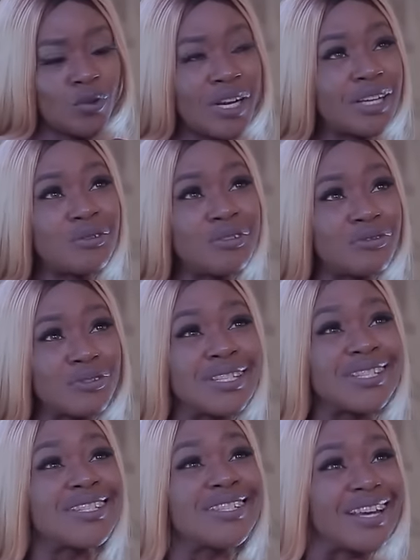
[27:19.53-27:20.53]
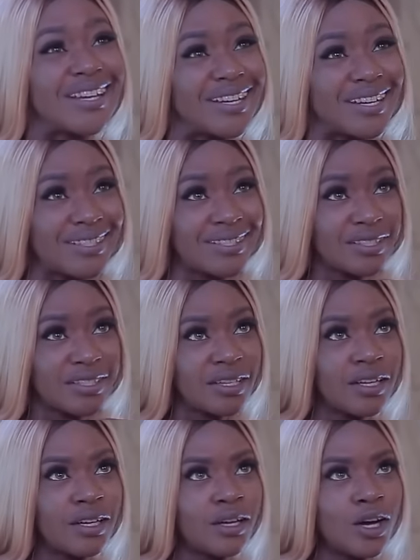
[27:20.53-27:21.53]
What are you even saying?
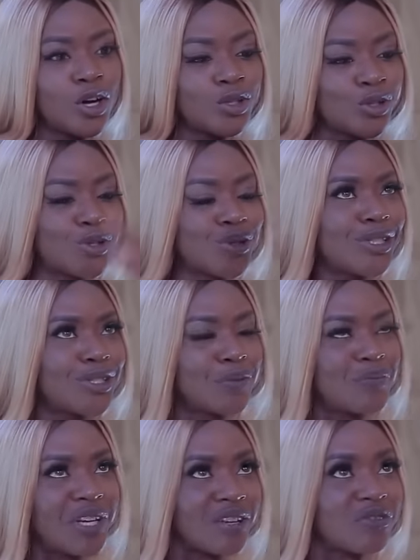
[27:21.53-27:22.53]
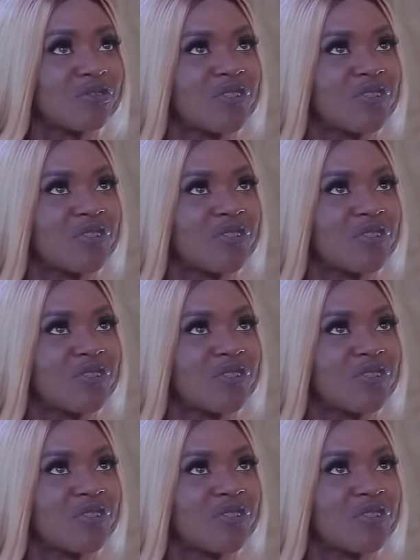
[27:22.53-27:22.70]
You're going to be a